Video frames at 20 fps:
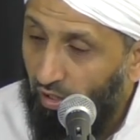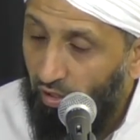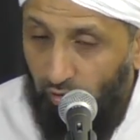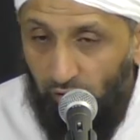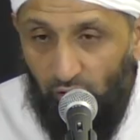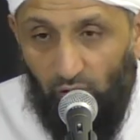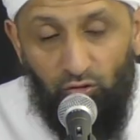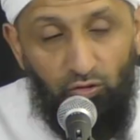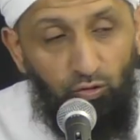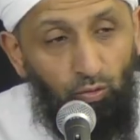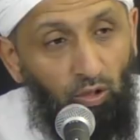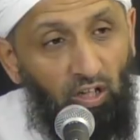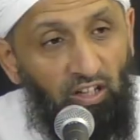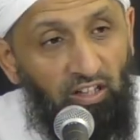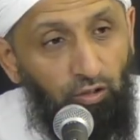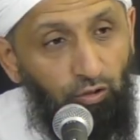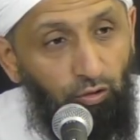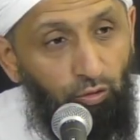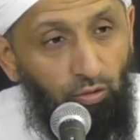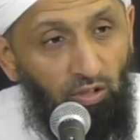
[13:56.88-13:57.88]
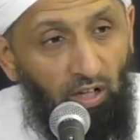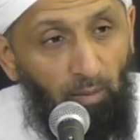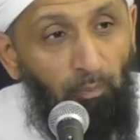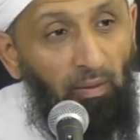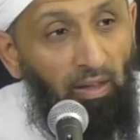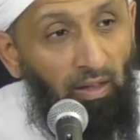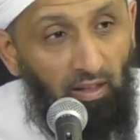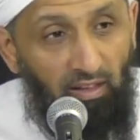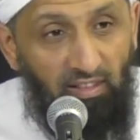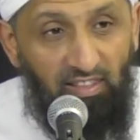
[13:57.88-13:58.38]
Those who are in
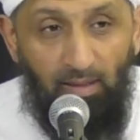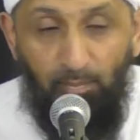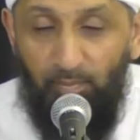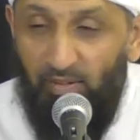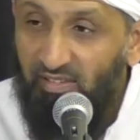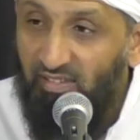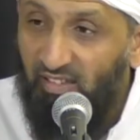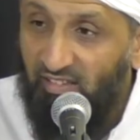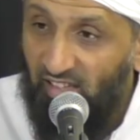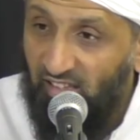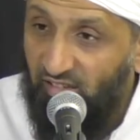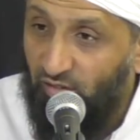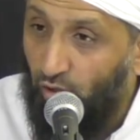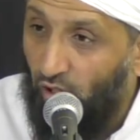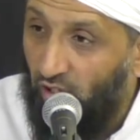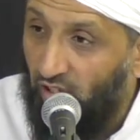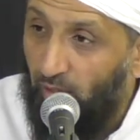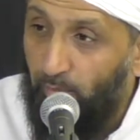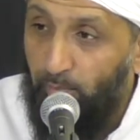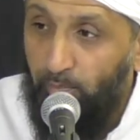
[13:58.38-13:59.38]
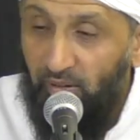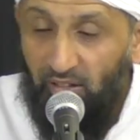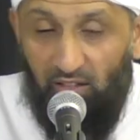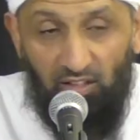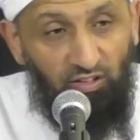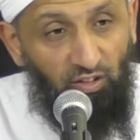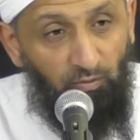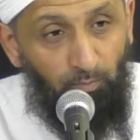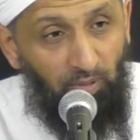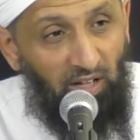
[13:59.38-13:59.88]
Europe, their business has gone up
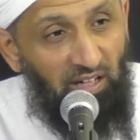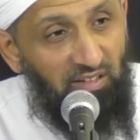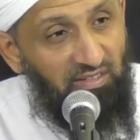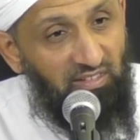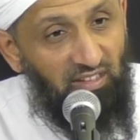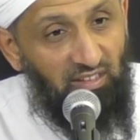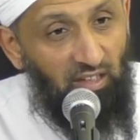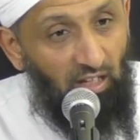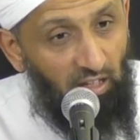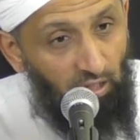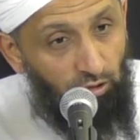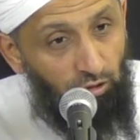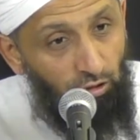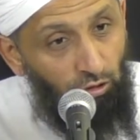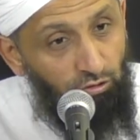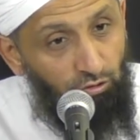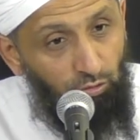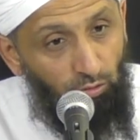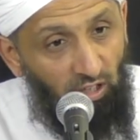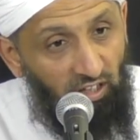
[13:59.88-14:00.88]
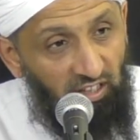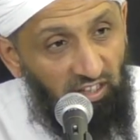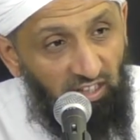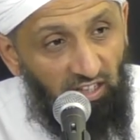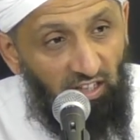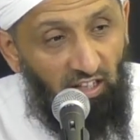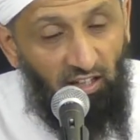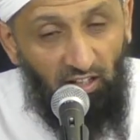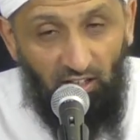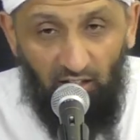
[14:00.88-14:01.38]
because of Brexit. Those who are
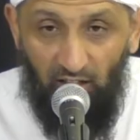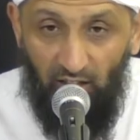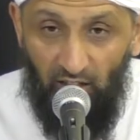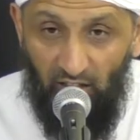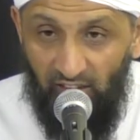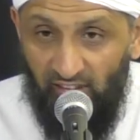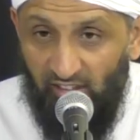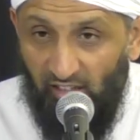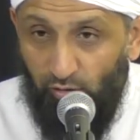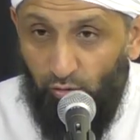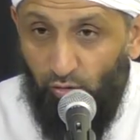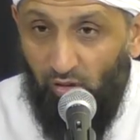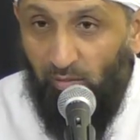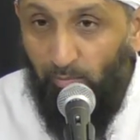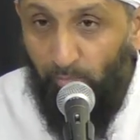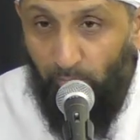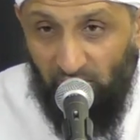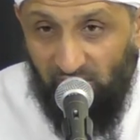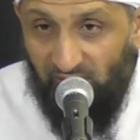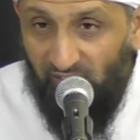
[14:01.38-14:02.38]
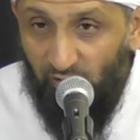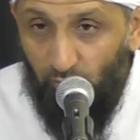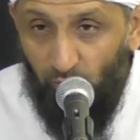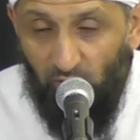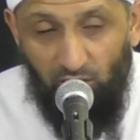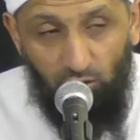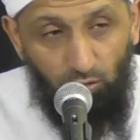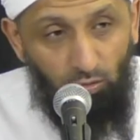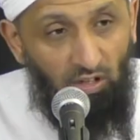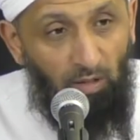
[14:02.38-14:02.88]
here and they're doing business
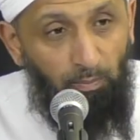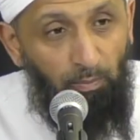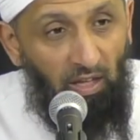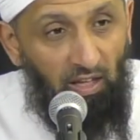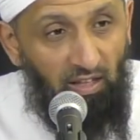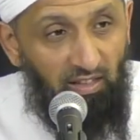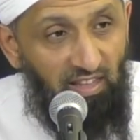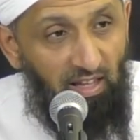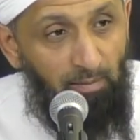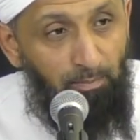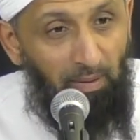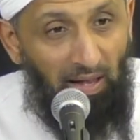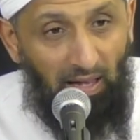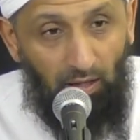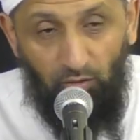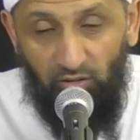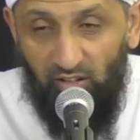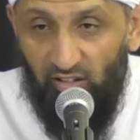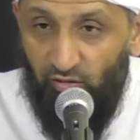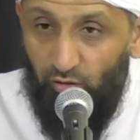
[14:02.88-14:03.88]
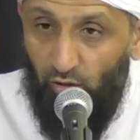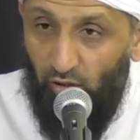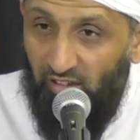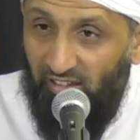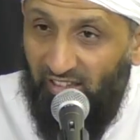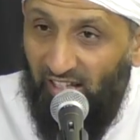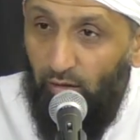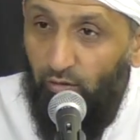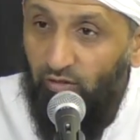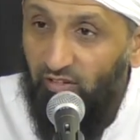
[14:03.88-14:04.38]
with Europe, their pound has
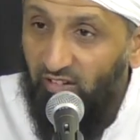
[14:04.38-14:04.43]
gone down